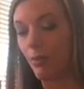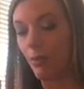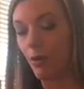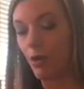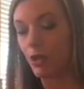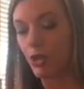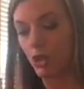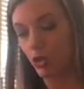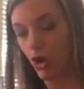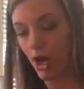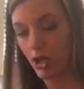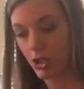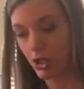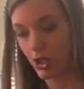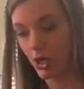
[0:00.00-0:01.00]
more
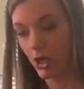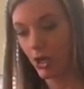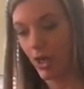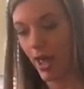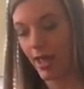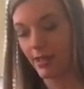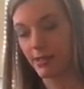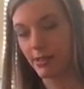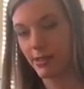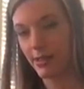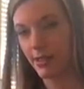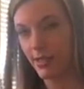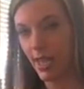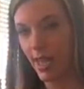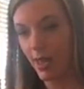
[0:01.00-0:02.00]
structured and
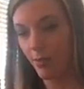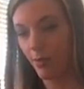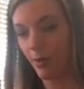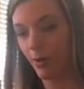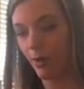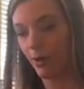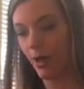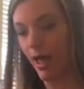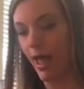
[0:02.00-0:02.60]
stable